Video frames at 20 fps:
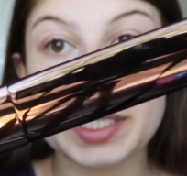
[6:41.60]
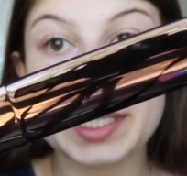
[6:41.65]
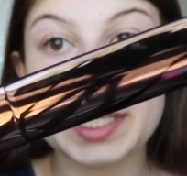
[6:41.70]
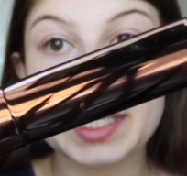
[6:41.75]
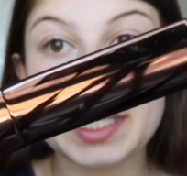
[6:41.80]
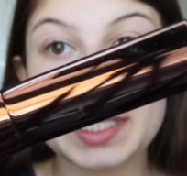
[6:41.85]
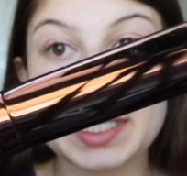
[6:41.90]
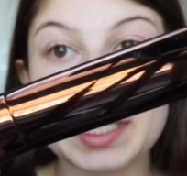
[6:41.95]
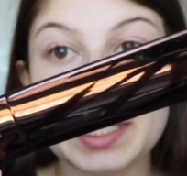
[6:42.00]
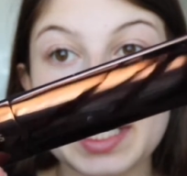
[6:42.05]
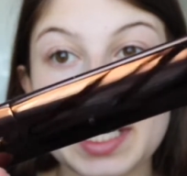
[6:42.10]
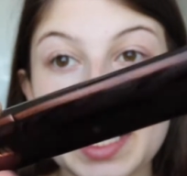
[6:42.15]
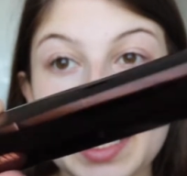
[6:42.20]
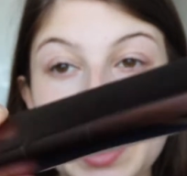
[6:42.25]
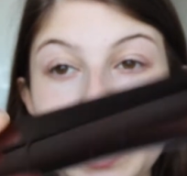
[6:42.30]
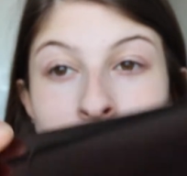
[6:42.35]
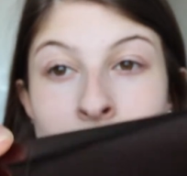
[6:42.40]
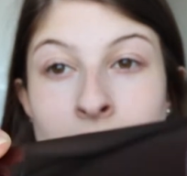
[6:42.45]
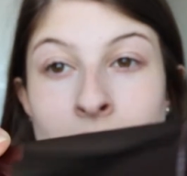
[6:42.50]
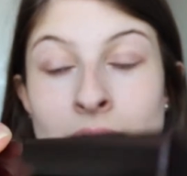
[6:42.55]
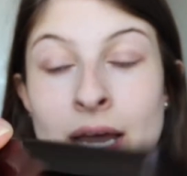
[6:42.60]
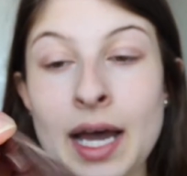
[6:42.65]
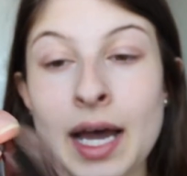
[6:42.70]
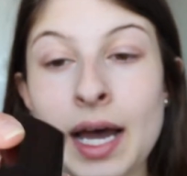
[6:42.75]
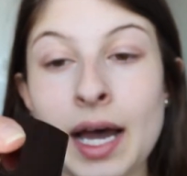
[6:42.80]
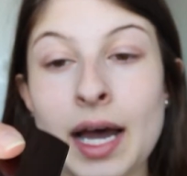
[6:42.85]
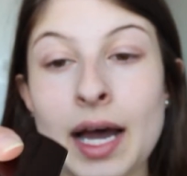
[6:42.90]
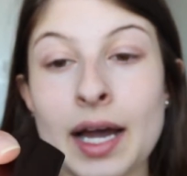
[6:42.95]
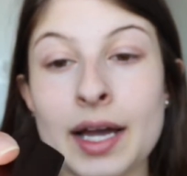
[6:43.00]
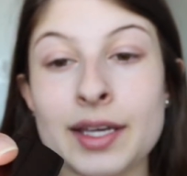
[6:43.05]
stick.
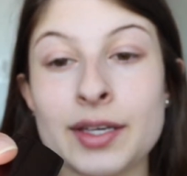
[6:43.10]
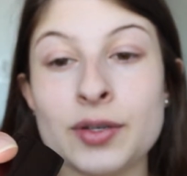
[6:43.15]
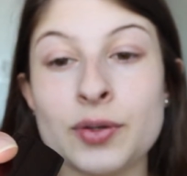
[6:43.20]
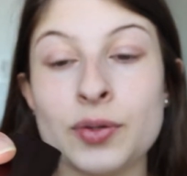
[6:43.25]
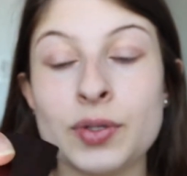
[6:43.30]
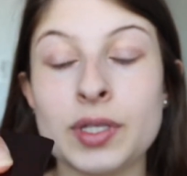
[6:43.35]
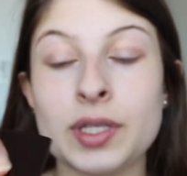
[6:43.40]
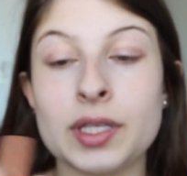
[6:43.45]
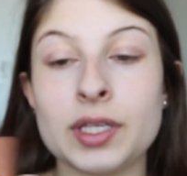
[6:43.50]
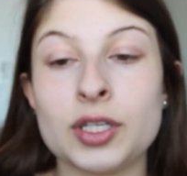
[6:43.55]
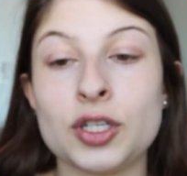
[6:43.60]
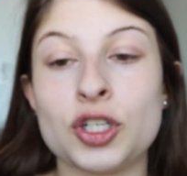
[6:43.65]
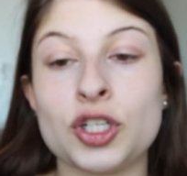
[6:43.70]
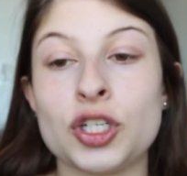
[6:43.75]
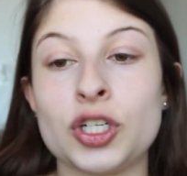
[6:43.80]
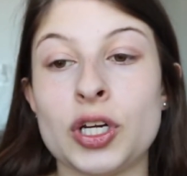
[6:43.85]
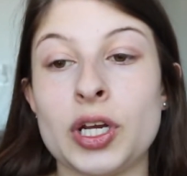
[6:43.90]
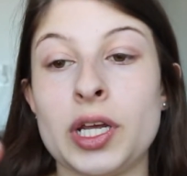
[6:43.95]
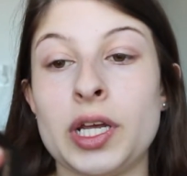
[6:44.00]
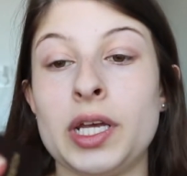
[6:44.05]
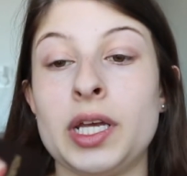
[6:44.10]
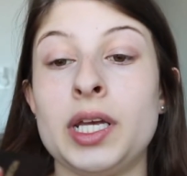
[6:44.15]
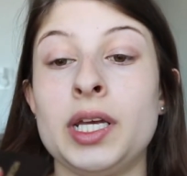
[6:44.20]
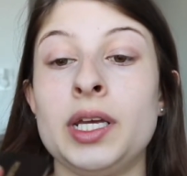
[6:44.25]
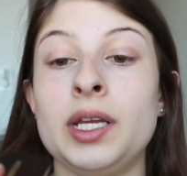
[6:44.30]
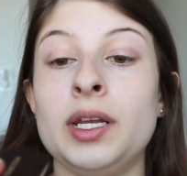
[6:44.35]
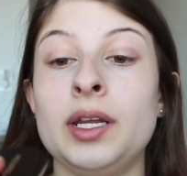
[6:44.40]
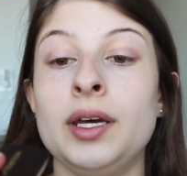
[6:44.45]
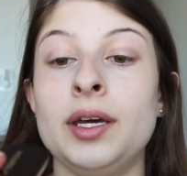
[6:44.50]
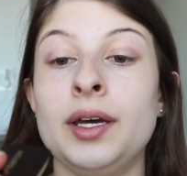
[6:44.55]
I use the
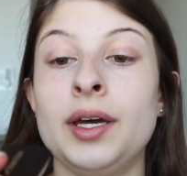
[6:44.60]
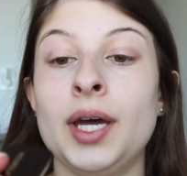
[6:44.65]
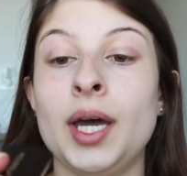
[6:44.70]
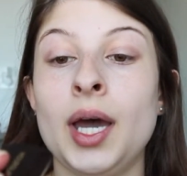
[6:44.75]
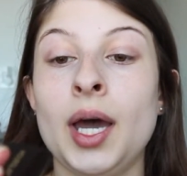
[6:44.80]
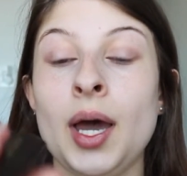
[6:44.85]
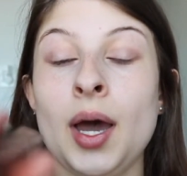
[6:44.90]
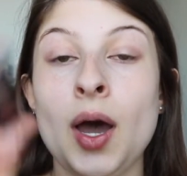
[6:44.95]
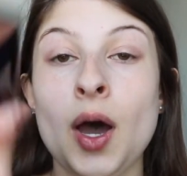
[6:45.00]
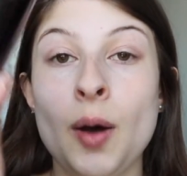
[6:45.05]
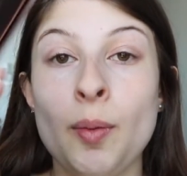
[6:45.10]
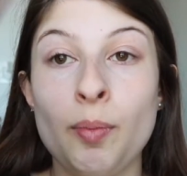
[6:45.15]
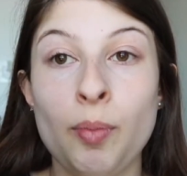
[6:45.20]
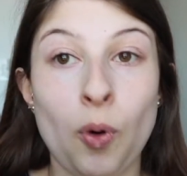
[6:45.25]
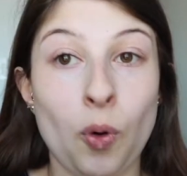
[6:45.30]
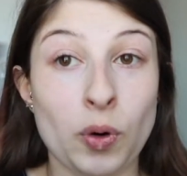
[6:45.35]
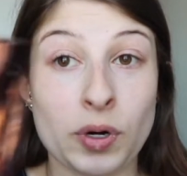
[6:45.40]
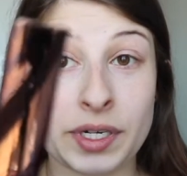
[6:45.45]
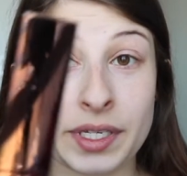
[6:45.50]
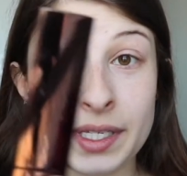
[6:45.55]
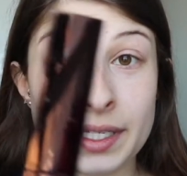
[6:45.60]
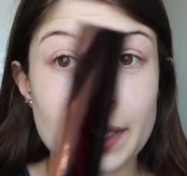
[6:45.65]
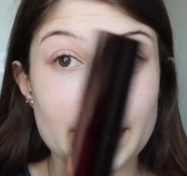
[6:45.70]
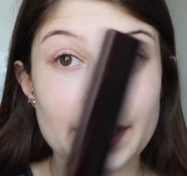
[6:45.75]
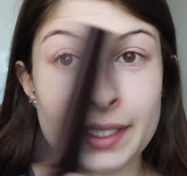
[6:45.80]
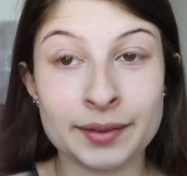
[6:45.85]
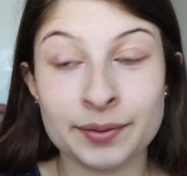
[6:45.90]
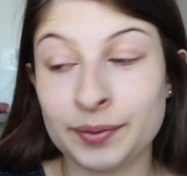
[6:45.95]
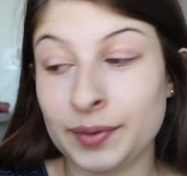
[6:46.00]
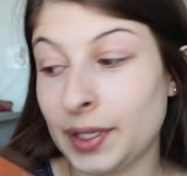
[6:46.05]
shade
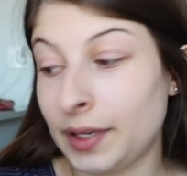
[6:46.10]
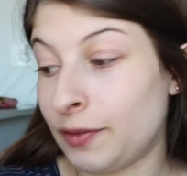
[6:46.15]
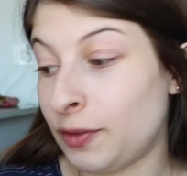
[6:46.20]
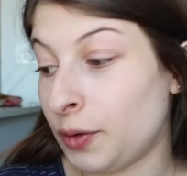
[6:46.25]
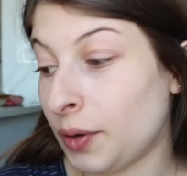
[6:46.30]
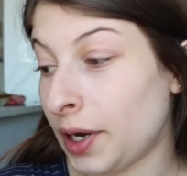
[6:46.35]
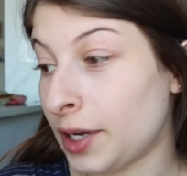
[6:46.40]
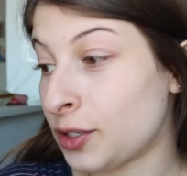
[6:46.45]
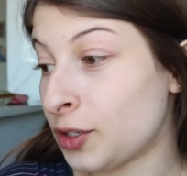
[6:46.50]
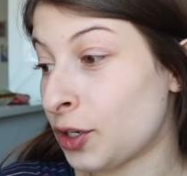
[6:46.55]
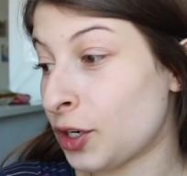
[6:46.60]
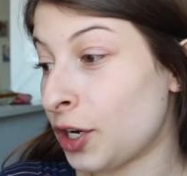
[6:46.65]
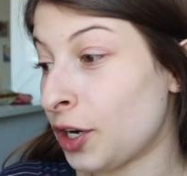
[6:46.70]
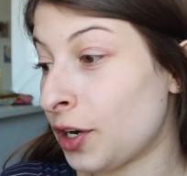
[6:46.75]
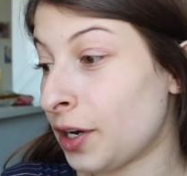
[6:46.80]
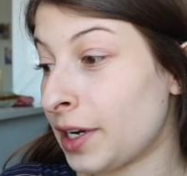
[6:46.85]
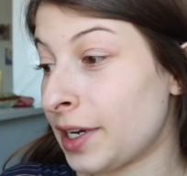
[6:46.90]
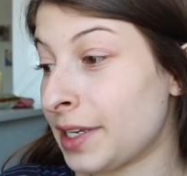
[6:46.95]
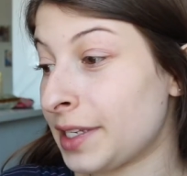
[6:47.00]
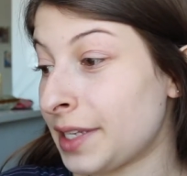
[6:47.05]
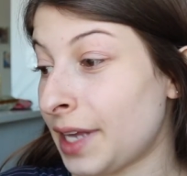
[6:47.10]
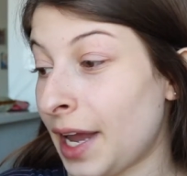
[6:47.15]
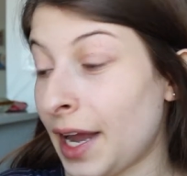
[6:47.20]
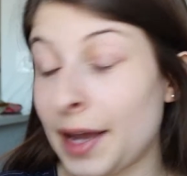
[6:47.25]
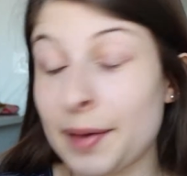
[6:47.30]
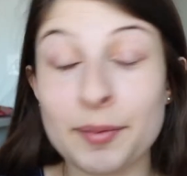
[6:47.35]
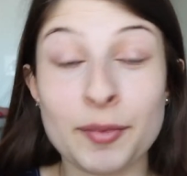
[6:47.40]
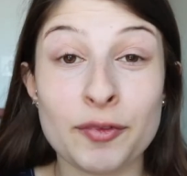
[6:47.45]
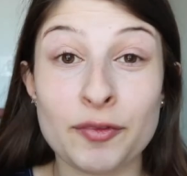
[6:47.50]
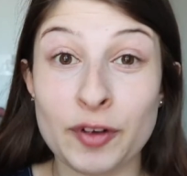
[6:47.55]
Porcelain. If you guys are curious,
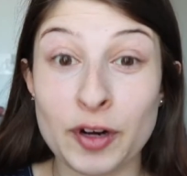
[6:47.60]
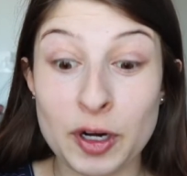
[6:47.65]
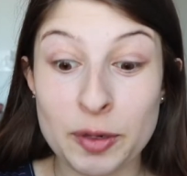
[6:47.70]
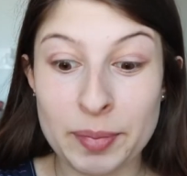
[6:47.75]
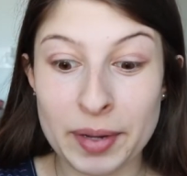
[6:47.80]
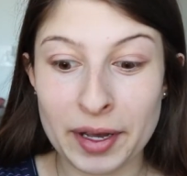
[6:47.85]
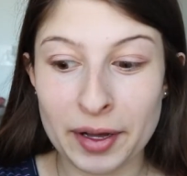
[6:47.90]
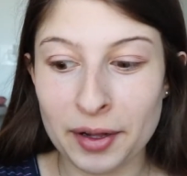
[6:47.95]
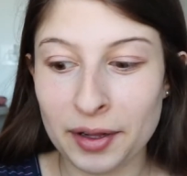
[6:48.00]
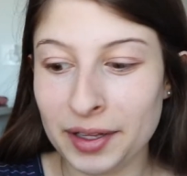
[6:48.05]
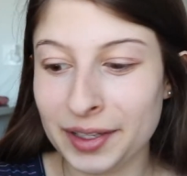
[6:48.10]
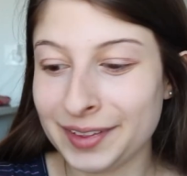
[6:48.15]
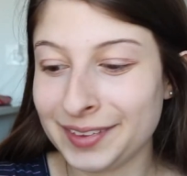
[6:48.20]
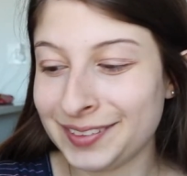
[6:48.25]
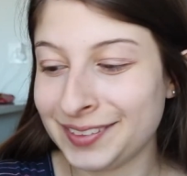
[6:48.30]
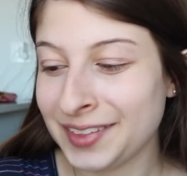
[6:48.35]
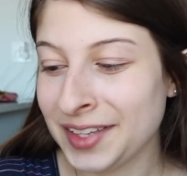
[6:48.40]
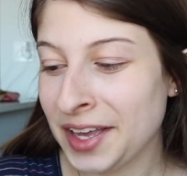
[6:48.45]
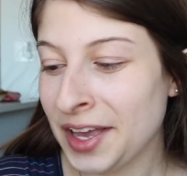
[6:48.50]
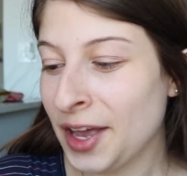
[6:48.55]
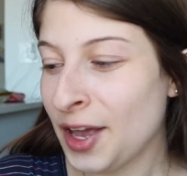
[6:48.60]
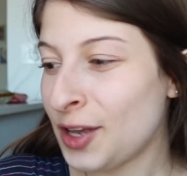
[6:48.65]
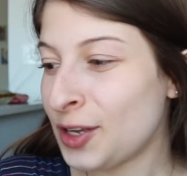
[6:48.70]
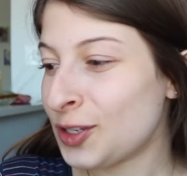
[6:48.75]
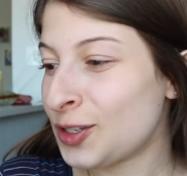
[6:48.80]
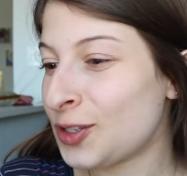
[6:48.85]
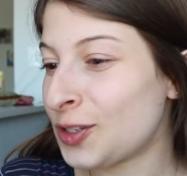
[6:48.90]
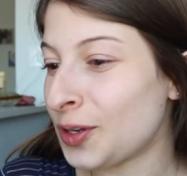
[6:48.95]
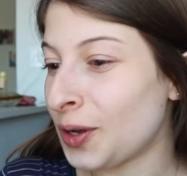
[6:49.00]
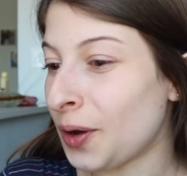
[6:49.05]
I'm very pale.
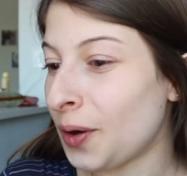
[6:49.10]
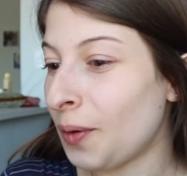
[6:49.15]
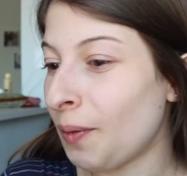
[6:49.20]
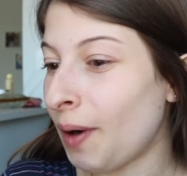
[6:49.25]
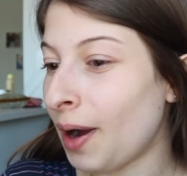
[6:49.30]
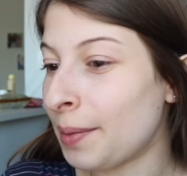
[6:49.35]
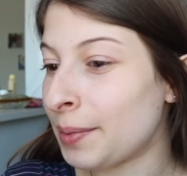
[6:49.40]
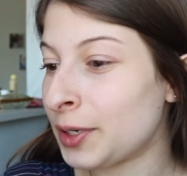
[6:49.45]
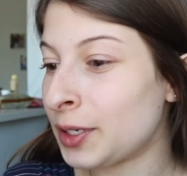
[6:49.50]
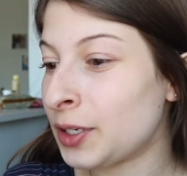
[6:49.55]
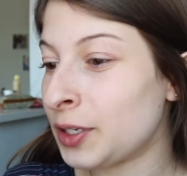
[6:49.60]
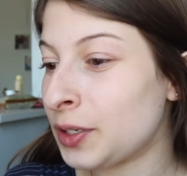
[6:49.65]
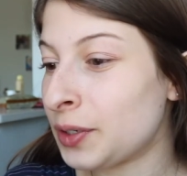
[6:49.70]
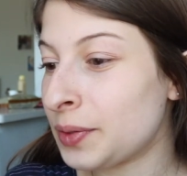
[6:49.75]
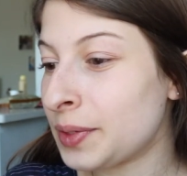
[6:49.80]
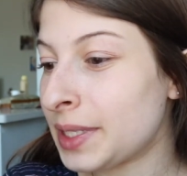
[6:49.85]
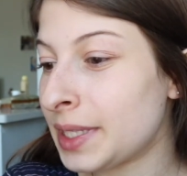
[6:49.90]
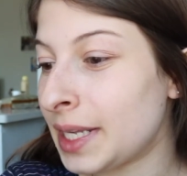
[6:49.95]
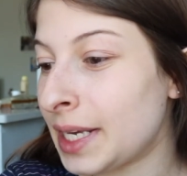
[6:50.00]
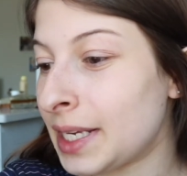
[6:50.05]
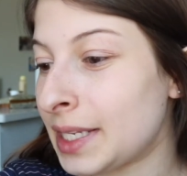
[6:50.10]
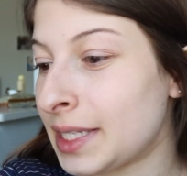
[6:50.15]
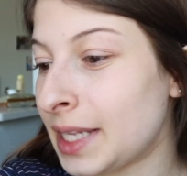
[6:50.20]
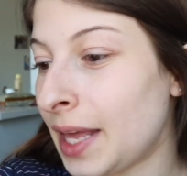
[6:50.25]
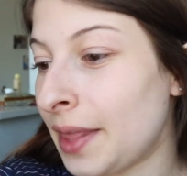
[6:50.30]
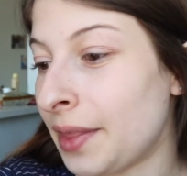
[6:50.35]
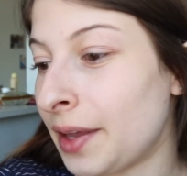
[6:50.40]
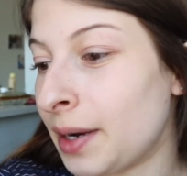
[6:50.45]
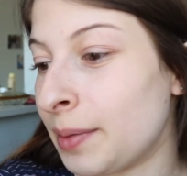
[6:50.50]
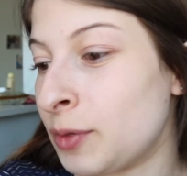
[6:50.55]
So I'm gonna use this,
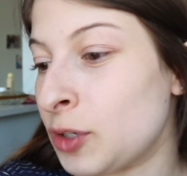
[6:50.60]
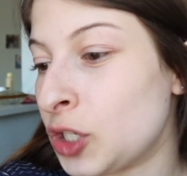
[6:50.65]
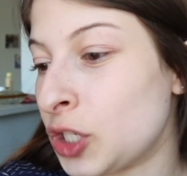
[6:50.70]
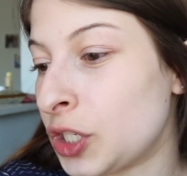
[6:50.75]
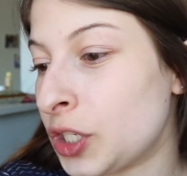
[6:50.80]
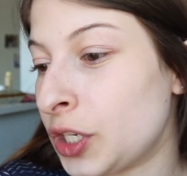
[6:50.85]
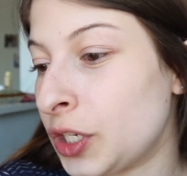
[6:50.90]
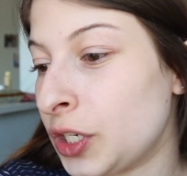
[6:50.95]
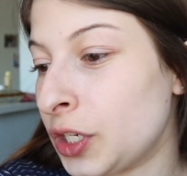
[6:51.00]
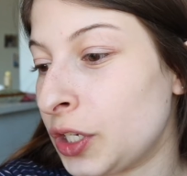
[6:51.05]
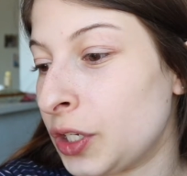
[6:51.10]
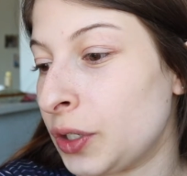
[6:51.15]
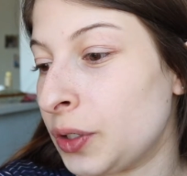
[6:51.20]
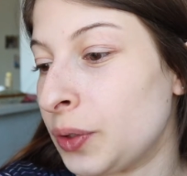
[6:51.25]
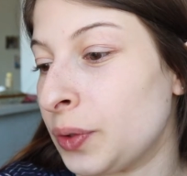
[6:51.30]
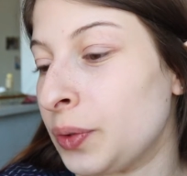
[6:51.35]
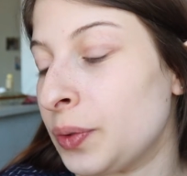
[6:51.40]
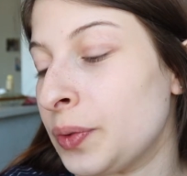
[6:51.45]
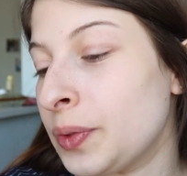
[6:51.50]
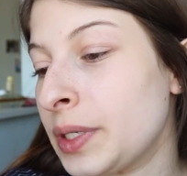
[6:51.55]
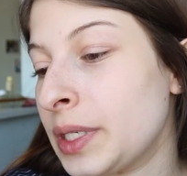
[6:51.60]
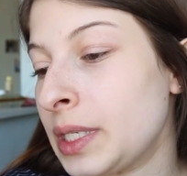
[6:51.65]
and then I'm just gonna use,